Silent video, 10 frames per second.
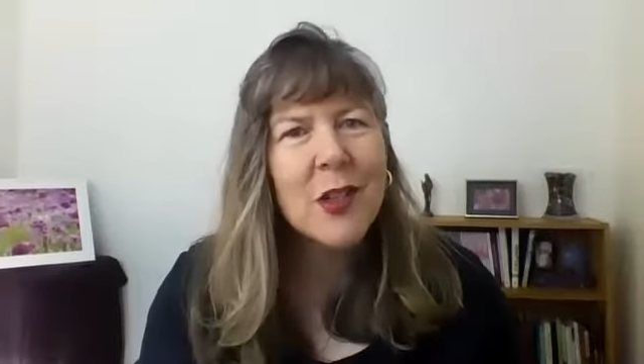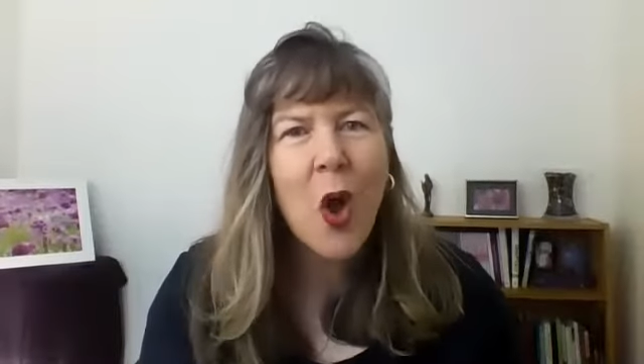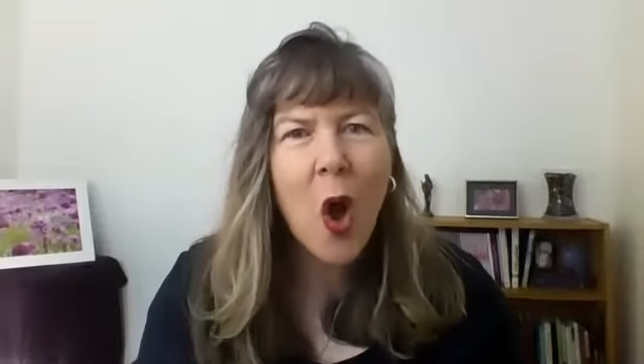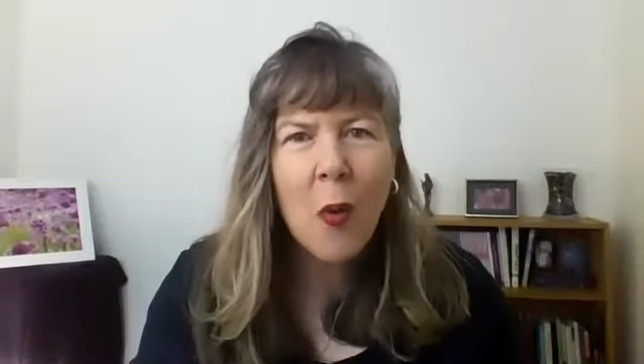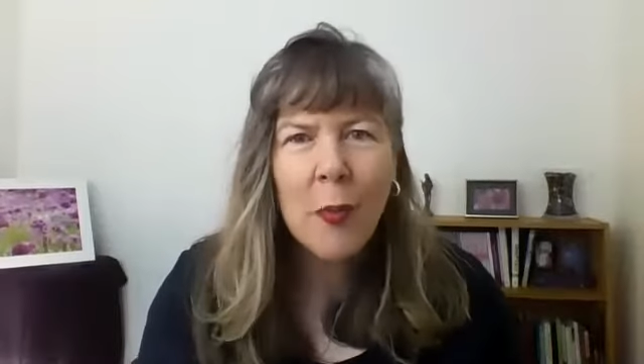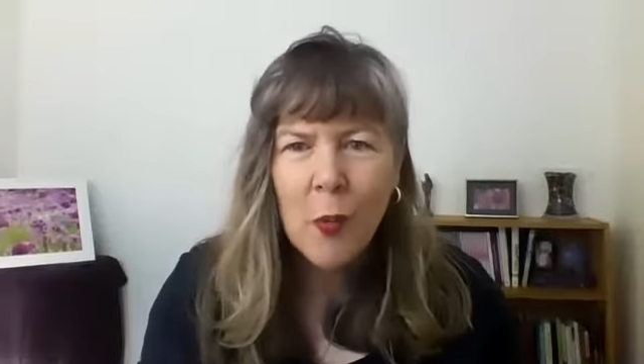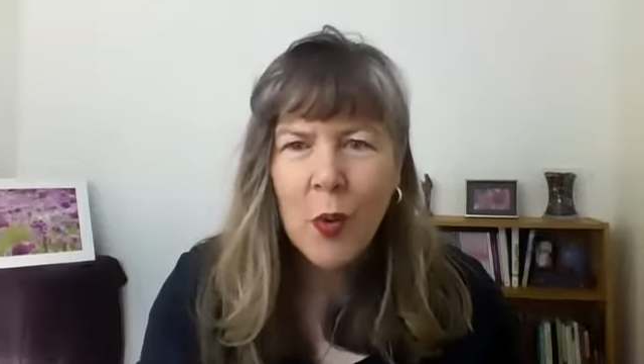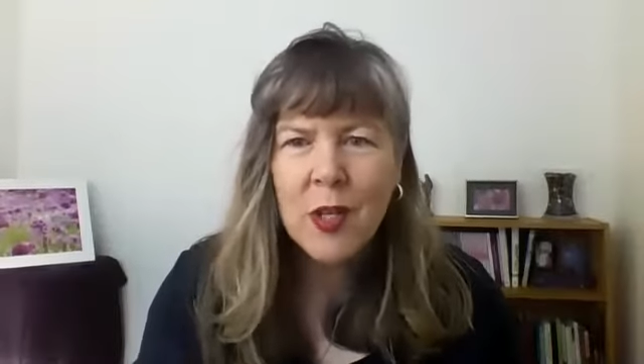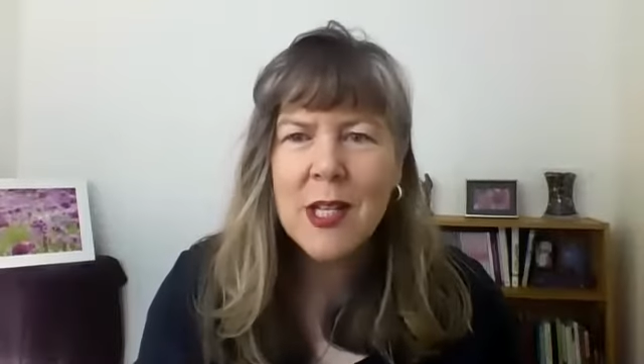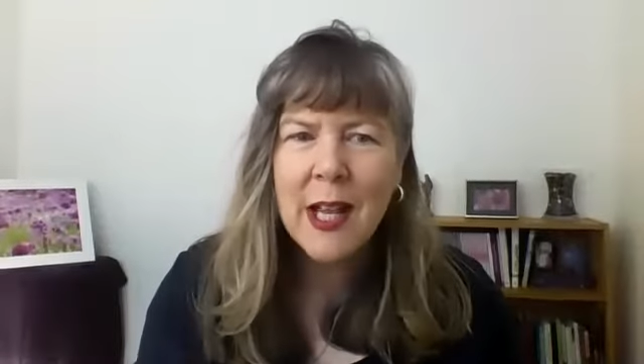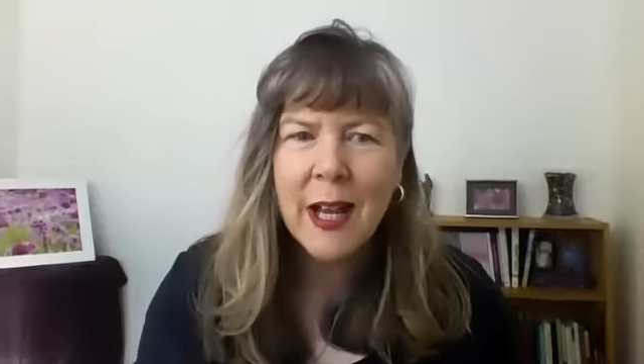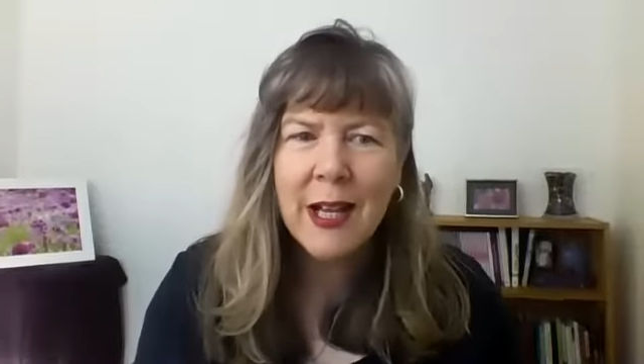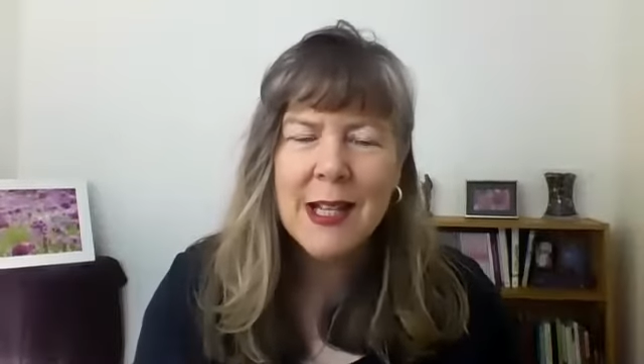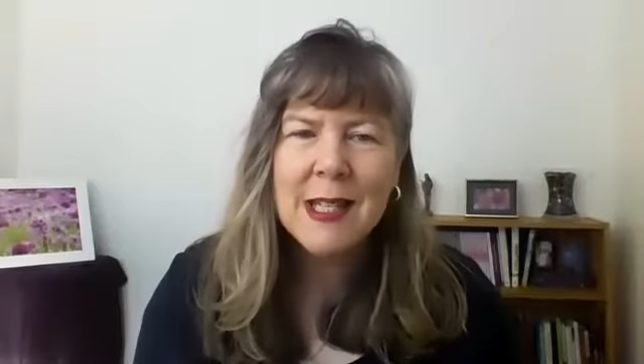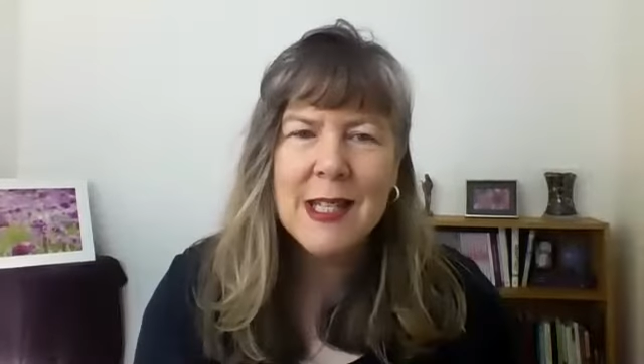The common ones that
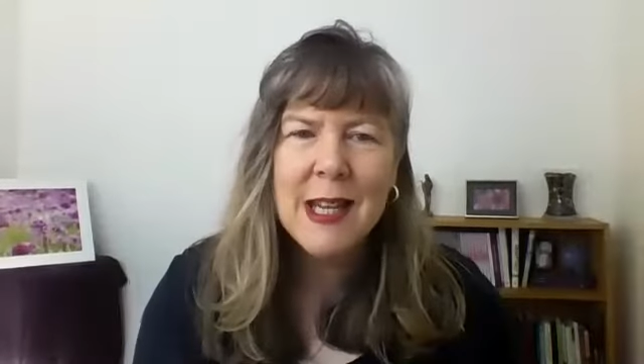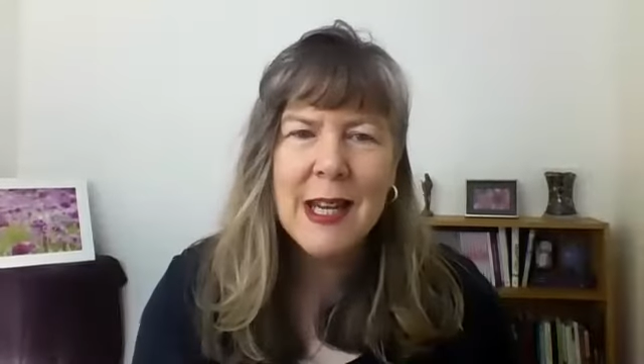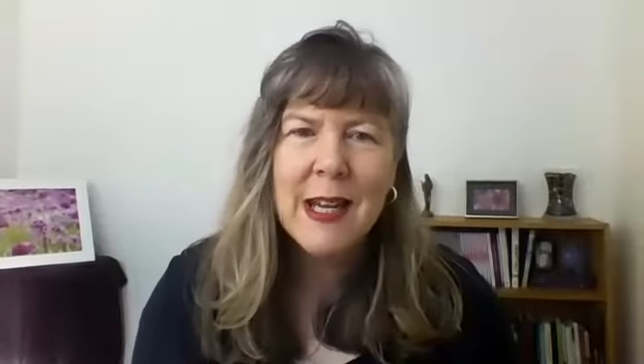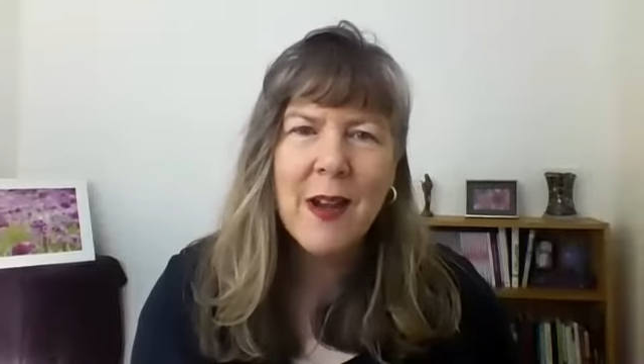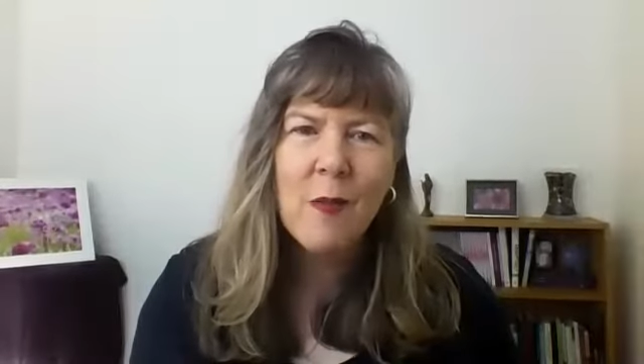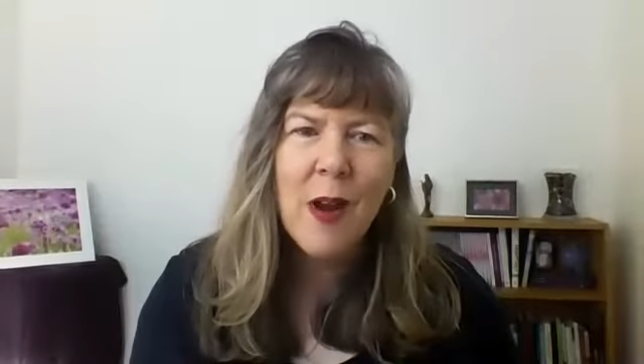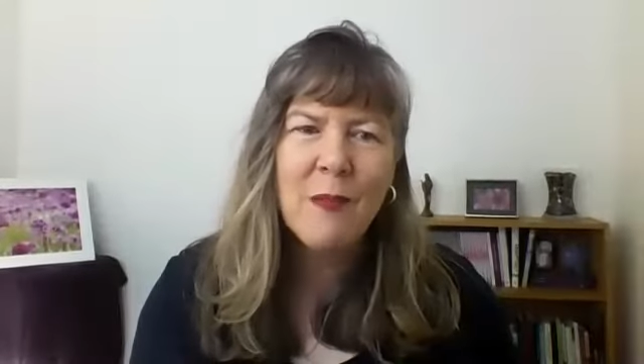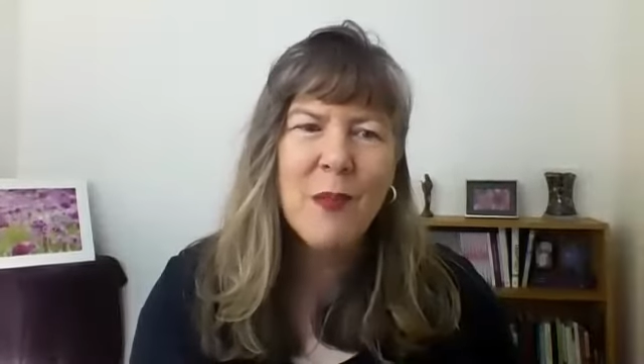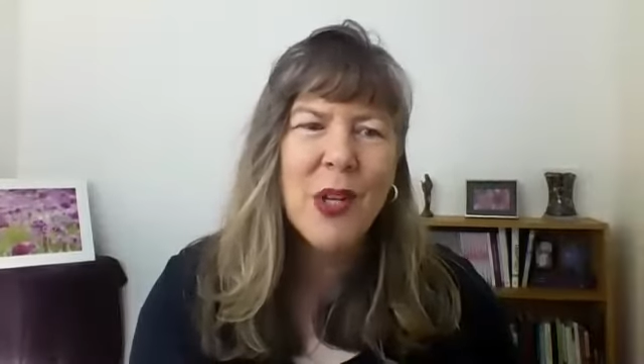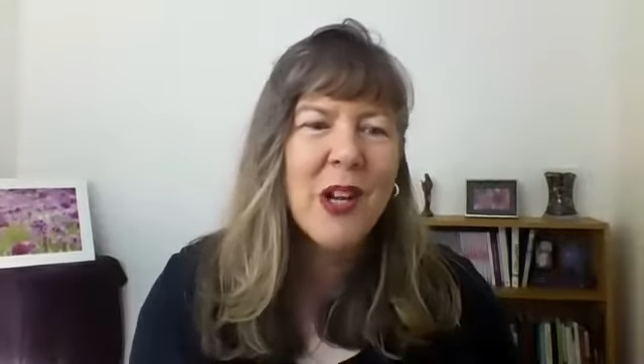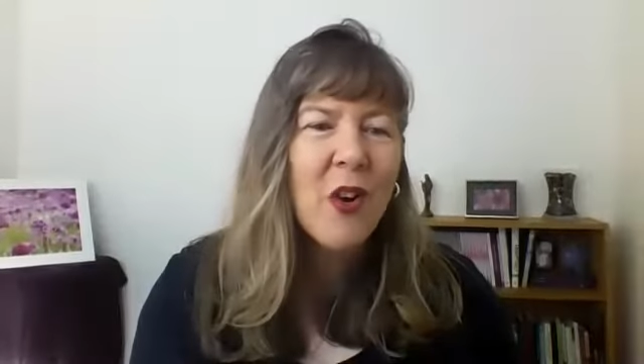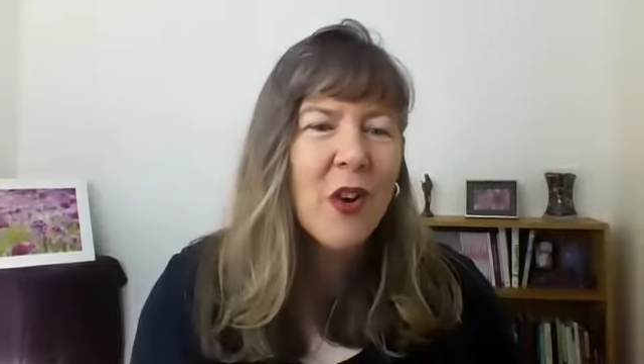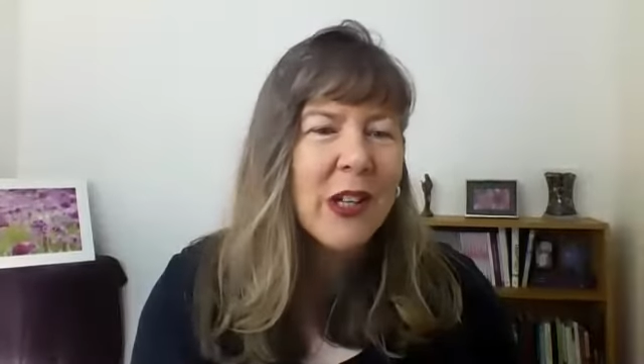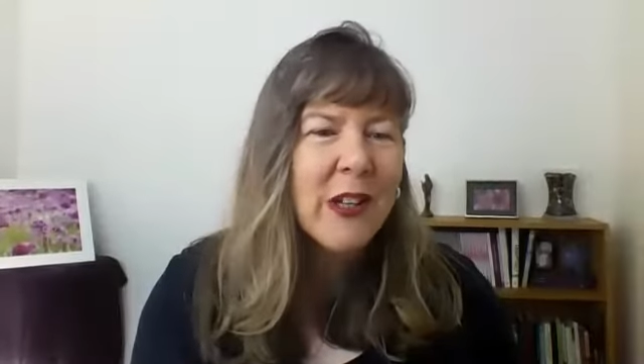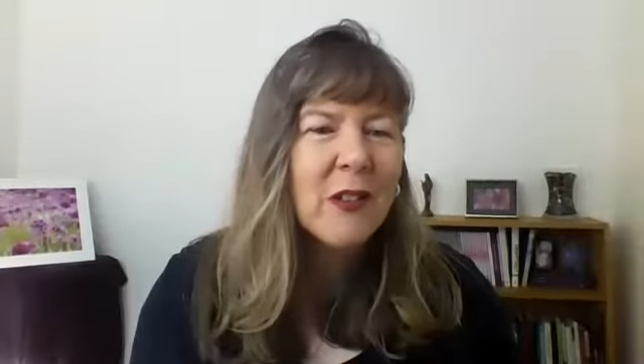I see around money
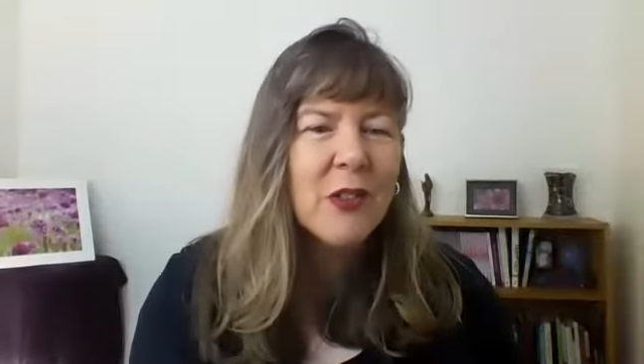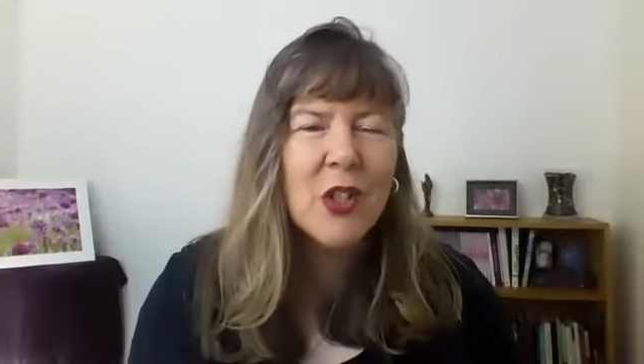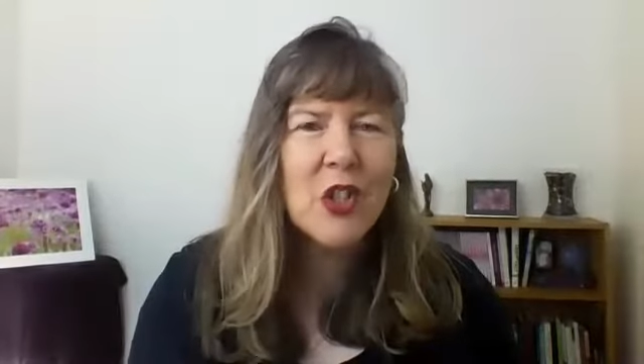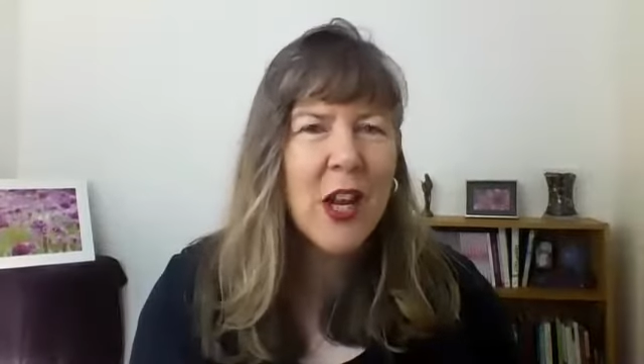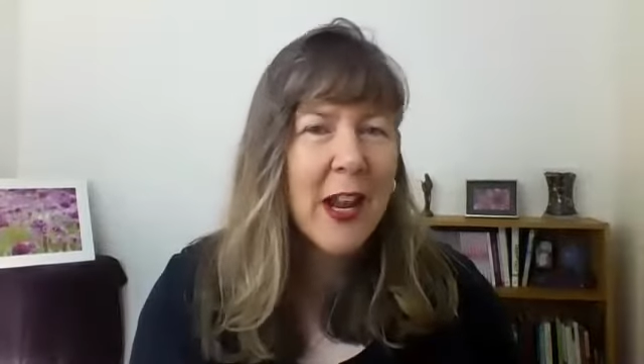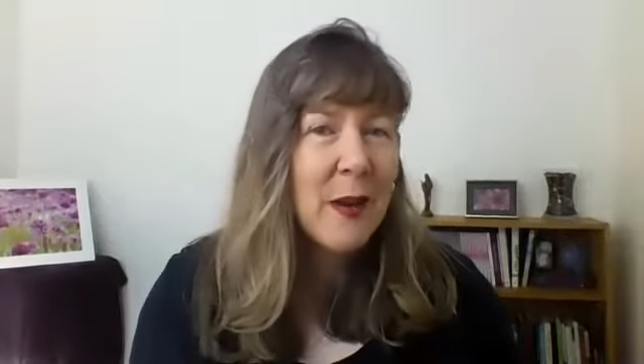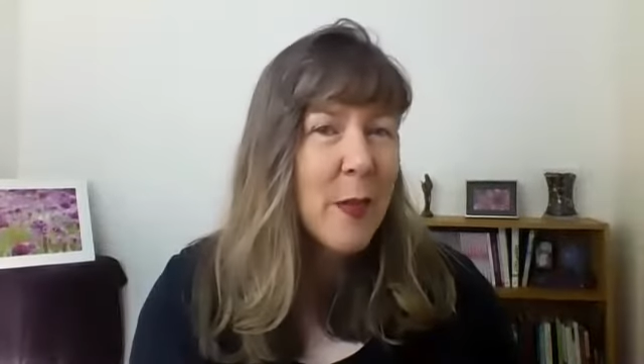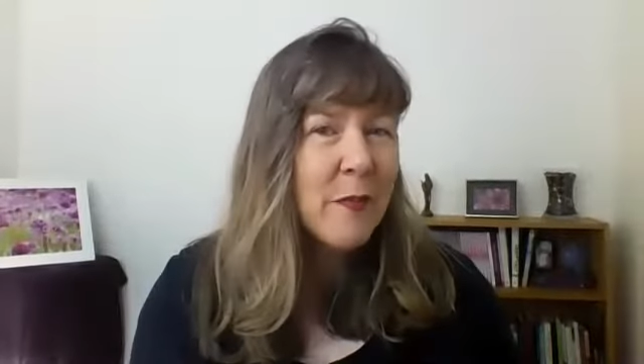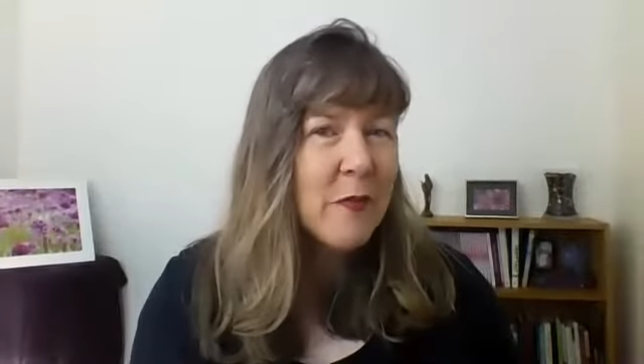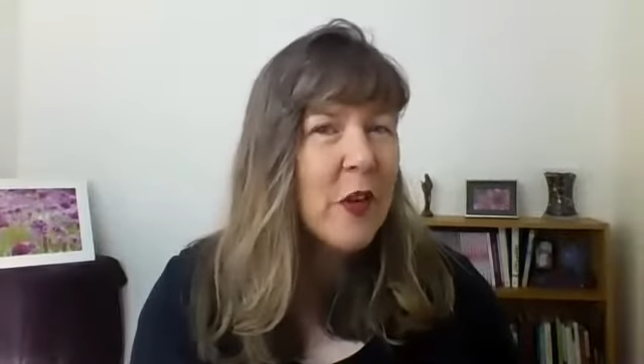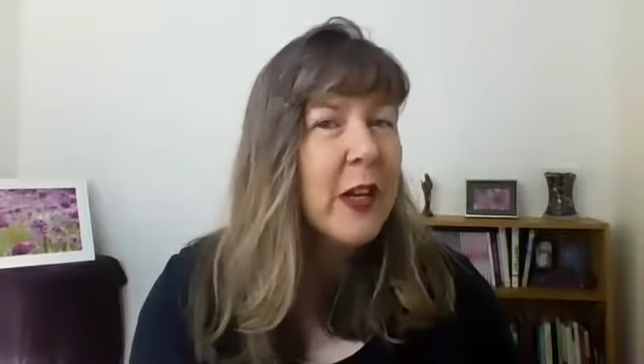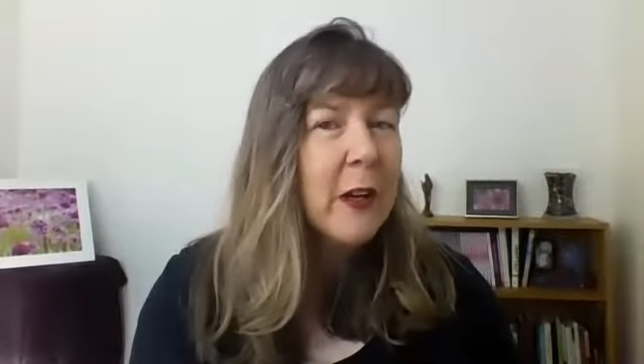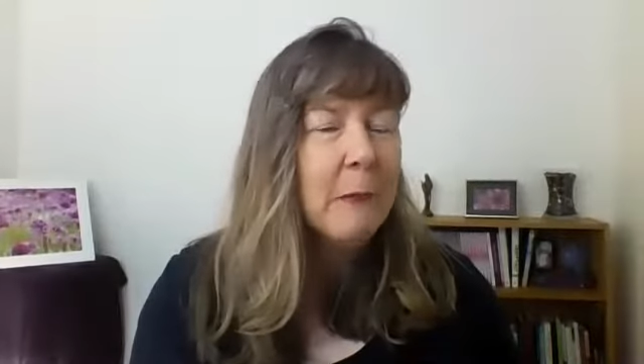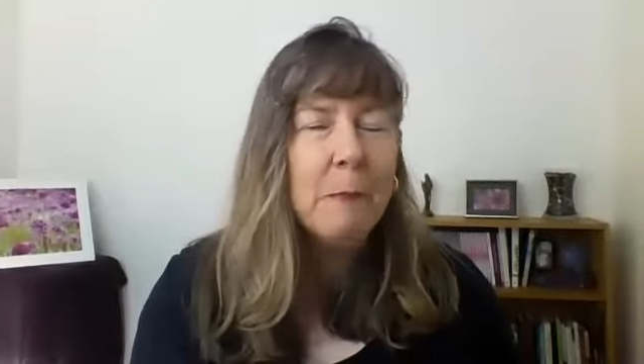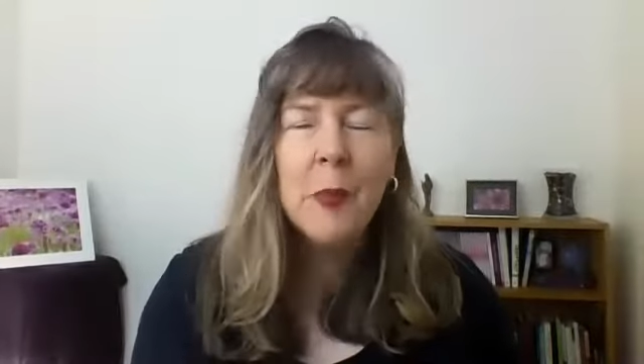are guilt and shame and
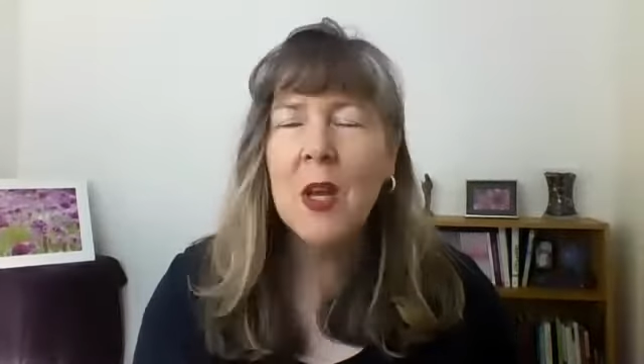fear.